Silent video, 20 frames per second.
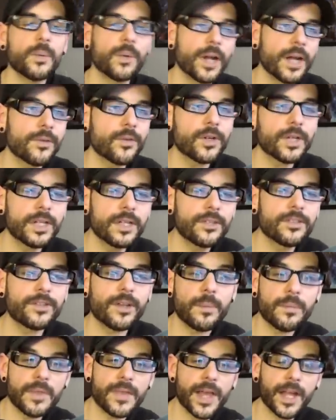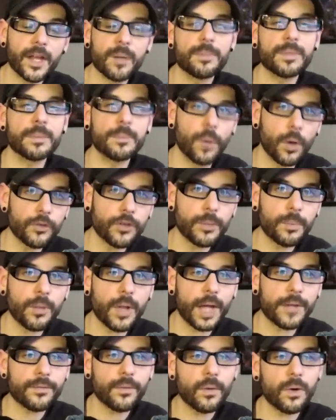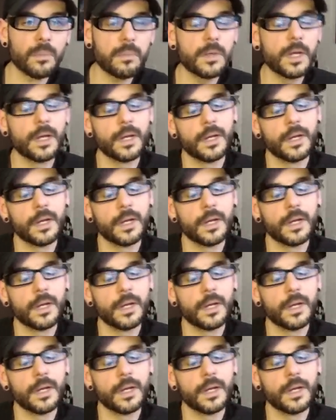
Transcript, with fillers: whatever it is, something that could be multi-platform.